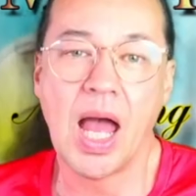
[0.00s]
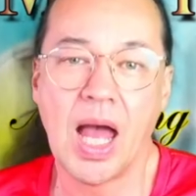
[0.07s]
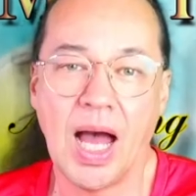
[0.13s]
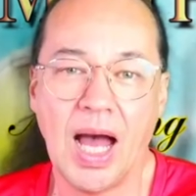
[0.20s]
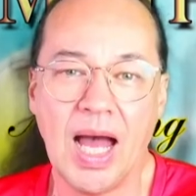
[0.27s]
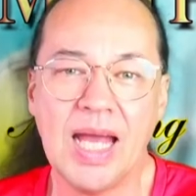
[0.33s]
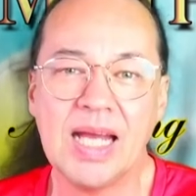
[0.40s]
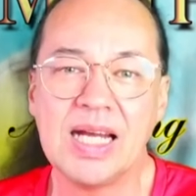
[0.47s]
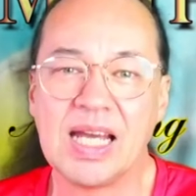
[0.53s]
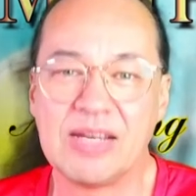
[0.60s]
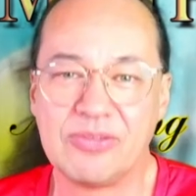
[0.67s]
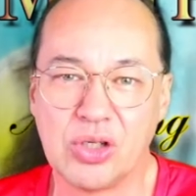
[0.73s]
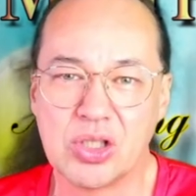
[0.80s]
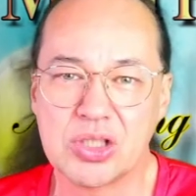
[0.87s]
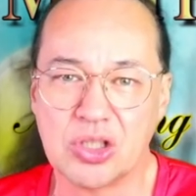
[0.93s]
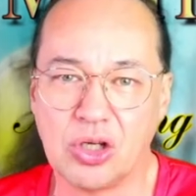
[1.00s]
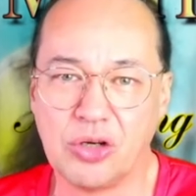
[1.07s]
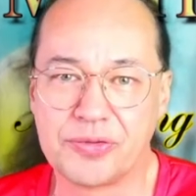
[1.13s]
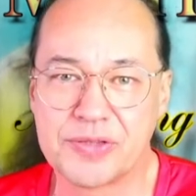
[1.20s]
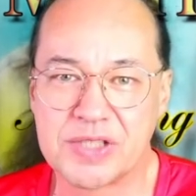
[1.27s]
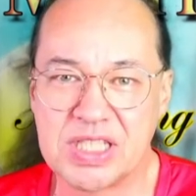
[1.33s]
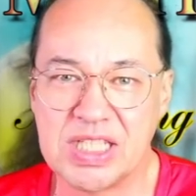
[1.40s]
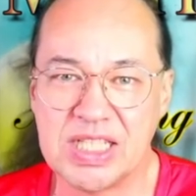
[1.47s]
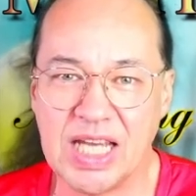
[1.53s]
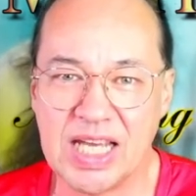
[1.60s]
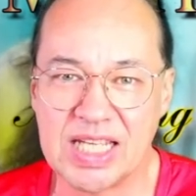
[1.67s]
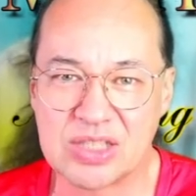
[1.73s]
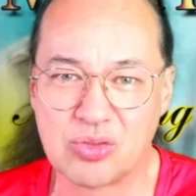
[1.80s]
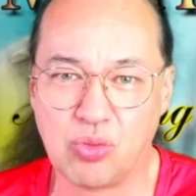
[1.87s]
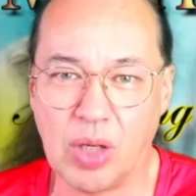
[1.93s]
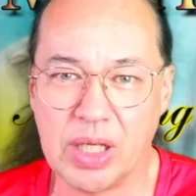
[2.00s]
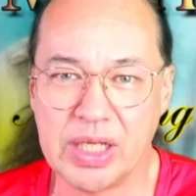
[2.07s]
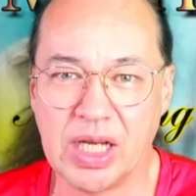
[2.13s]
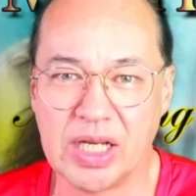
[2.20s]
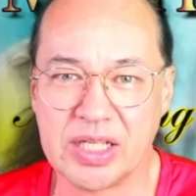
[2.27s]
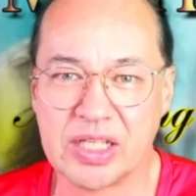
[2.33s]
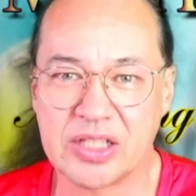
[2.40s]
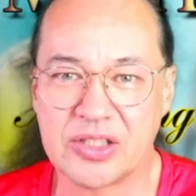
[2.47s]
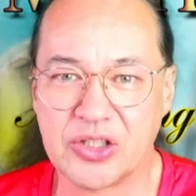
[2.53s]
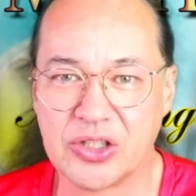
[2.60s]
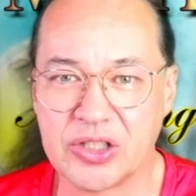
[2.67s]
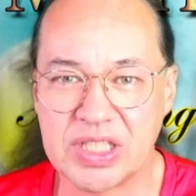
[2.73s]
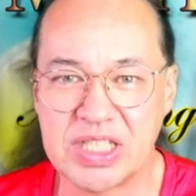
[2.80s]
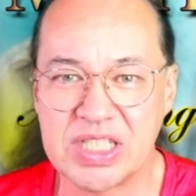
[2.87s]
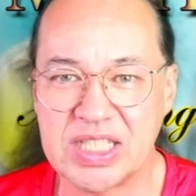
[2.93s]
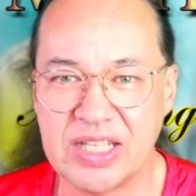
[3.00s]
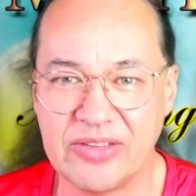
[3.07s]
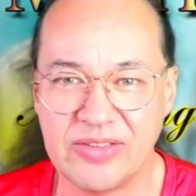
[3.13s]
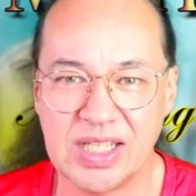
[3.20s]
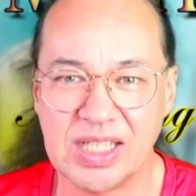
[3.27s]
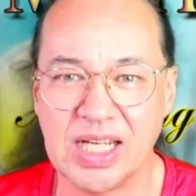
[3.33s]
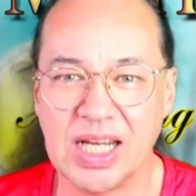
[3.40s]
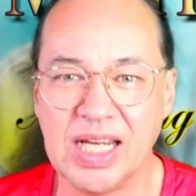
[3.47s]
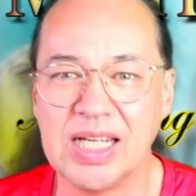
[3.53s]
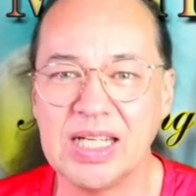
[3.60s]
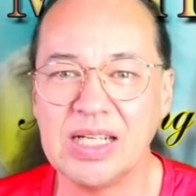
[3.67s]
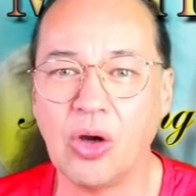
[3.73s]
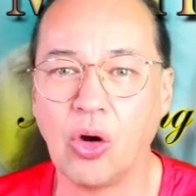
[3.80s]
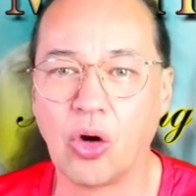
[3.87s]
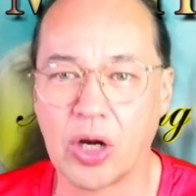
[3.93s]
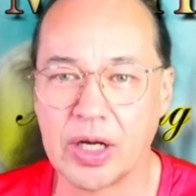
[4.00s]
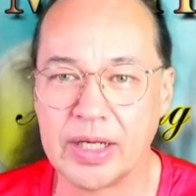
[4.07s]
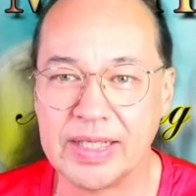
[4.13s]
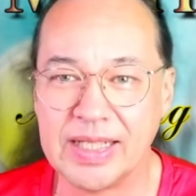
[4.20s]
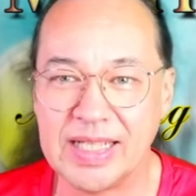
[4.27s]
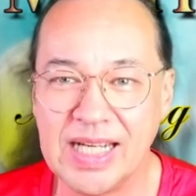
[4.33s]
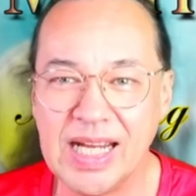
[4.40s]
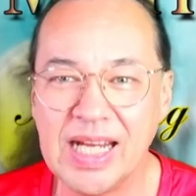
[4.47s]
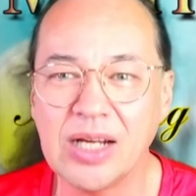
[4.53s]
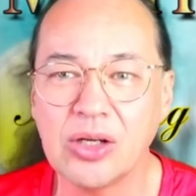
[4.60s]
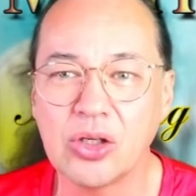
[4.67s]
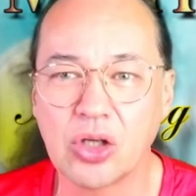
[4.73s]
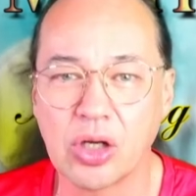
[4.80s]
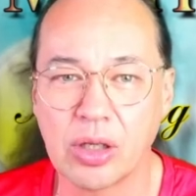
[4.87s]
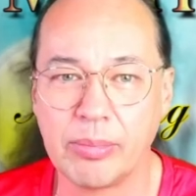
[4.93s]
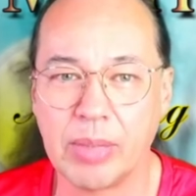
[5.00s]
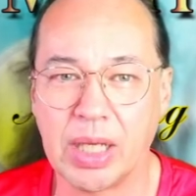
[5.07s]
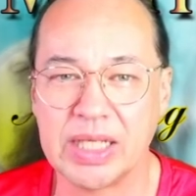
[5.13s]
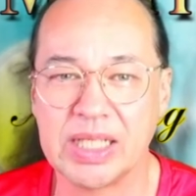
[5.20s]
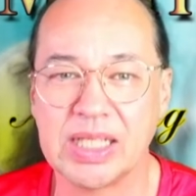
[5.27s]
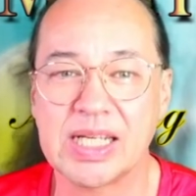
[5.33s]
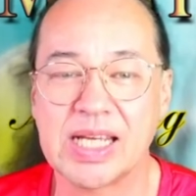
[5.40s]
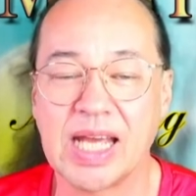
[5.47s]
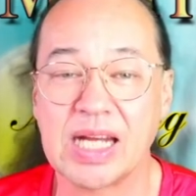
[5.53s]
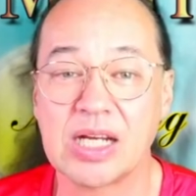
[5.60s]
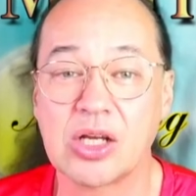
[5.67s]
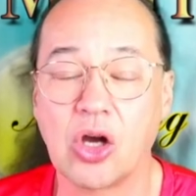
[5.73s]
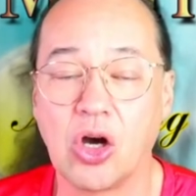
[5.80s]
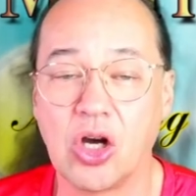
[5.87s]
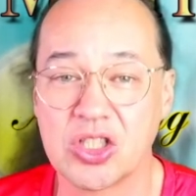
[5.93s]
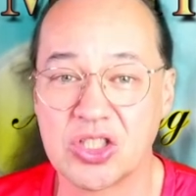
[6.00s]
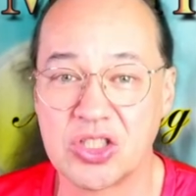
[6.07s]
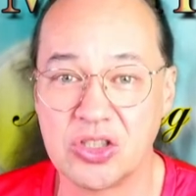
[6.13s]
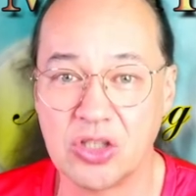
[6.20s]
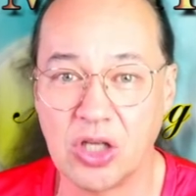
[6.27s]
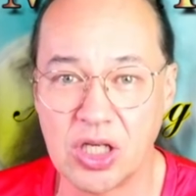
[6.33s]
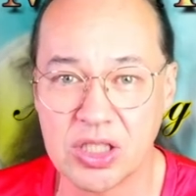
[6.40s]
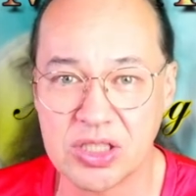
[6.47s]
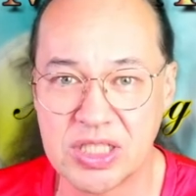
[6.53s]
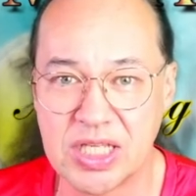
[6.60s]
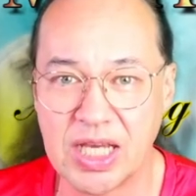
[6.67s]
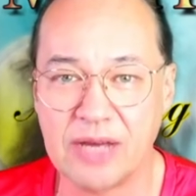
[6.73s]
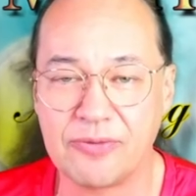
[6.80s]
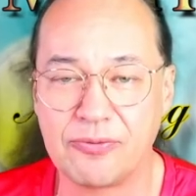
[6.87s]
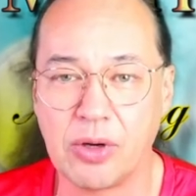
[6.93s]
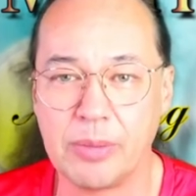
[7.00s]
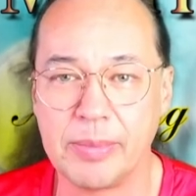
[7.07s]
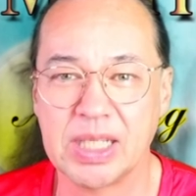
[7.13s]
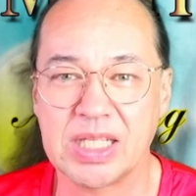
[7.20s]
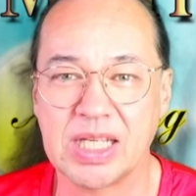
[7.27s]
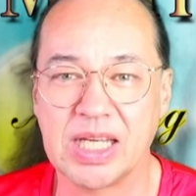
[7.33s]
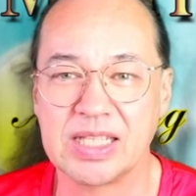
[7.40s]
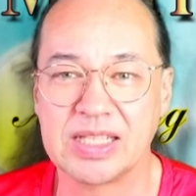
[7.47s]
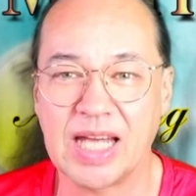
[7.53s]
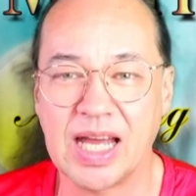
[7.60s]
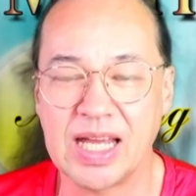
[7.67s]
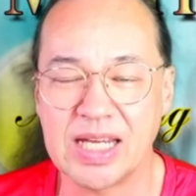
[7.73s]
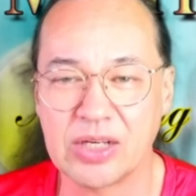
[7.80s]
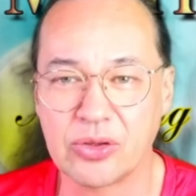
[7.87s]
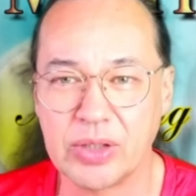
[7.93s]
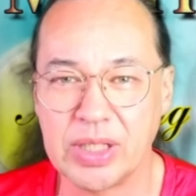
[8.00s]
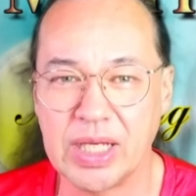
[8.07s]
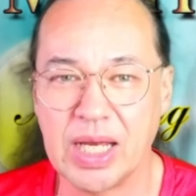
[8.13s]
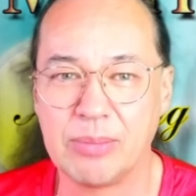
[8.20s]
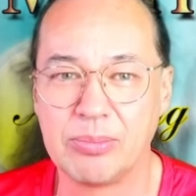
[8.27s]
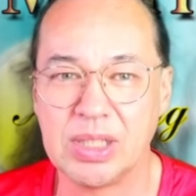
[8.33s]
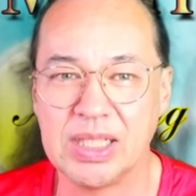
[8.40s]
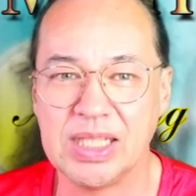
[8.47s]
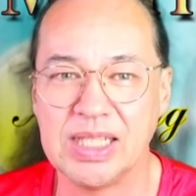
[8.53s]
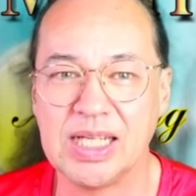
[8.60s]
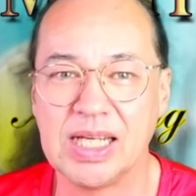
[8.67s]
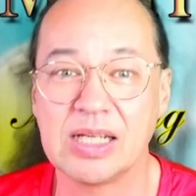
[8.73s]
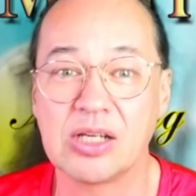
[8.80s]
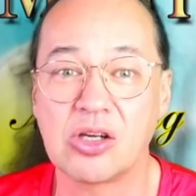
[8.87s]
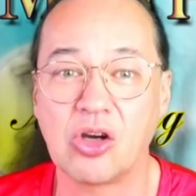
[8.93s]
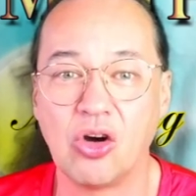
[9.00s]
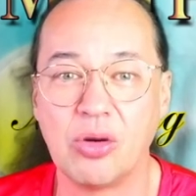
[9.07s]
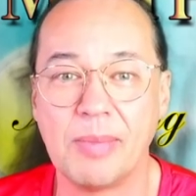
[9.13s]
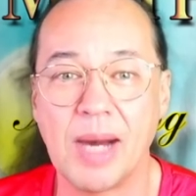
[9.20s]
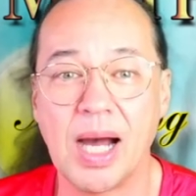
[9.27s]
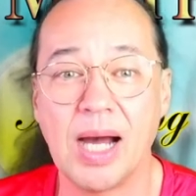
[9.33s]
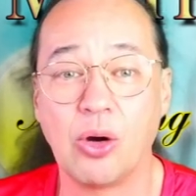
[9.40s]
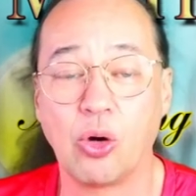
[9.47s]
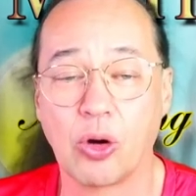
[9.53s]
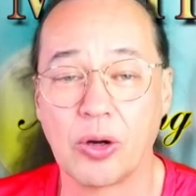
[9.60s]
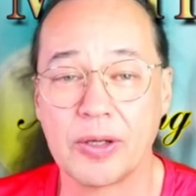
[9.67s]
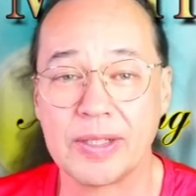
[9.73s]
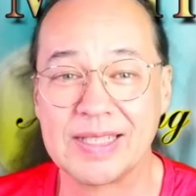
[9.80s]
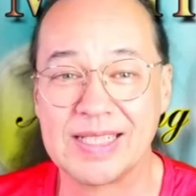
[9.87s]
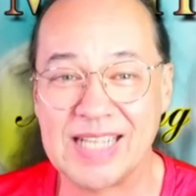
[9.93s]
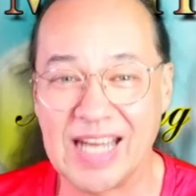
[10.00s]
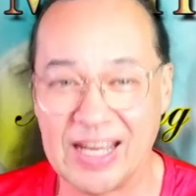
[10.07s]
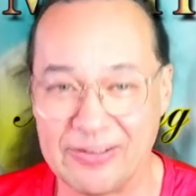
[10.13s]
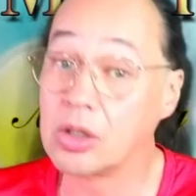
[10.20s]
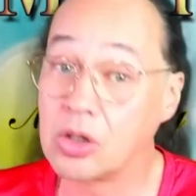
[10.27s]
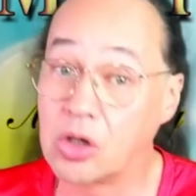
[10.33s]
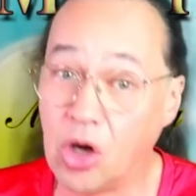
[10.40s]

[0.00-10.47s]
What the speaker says: High levels of CS-137 in or near your body can cause nausea, vomiting, diarrhea, bleeding, coma, or death.